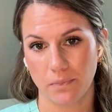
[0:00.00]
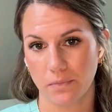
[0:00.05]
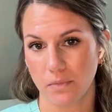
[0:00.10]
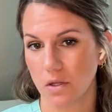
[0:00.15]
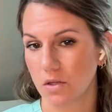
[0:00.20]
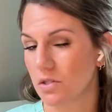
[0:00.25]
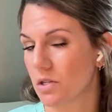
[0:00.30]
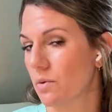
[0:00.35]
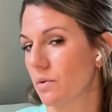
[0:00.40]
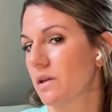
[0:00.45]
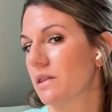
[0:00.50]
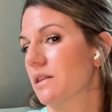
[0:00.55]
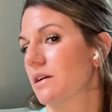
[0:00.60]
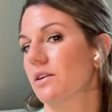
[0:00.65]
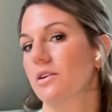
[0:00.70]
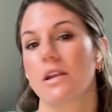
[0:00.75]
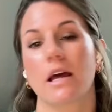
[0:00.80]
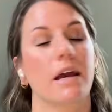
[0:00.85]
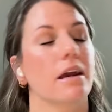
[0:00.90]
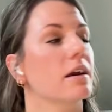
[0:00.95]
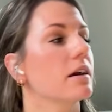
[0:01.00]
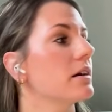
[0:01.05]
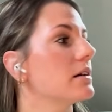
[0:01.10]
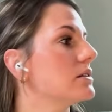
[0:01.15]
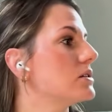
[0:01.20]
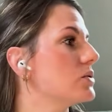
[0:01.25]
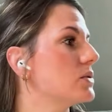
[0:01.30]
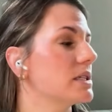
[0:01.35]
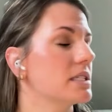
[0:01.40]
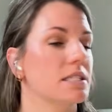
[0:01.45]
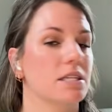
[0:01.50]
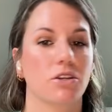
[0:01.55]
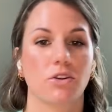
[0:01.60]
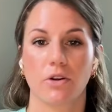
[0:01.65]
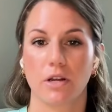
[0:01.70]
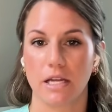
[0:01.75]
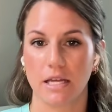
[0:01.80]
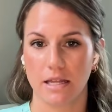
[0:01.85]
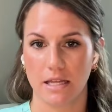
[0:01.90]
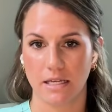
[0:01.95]
You don't want their neck twisted or
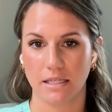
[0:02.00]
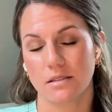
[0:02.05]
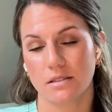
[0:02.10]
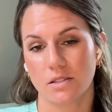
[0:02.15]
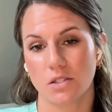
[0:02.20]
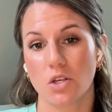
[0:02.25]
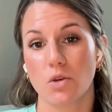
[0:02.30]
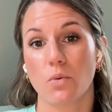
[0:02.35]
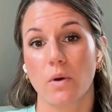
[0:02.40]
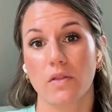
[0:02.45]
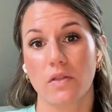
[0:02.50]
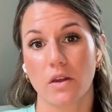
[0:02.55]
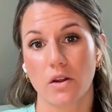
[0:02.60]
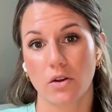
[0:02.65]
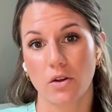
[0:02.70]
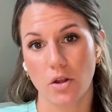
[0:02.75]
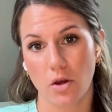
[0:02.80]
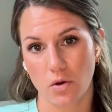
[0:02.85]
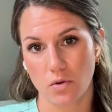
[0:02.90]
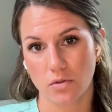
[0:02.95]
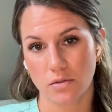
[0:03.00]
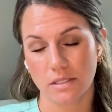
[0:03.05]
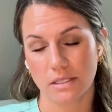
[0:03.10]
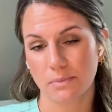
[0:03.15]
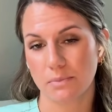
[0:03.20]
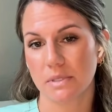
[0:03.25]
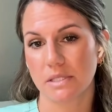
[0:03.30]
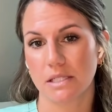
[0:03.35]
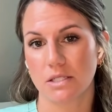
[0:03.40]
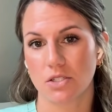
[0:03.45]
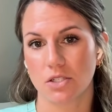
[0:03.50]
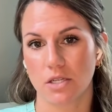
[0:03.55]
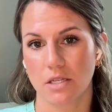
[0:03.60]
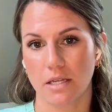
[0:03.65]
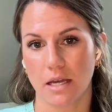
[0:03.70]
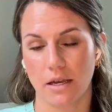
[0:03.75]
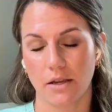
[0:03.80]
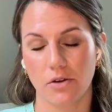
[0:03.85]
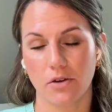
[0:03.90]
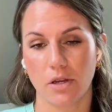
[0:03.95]
anything. So you want their nose positioned
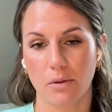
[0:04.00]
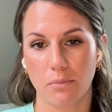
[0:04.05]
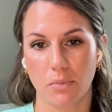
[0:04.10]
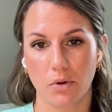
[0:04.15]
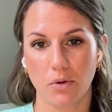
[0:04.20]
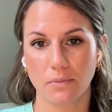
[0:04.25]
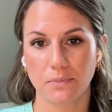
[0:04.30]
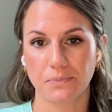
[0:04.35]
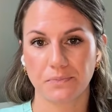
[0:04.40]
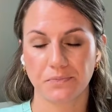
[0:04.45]
at your nipple.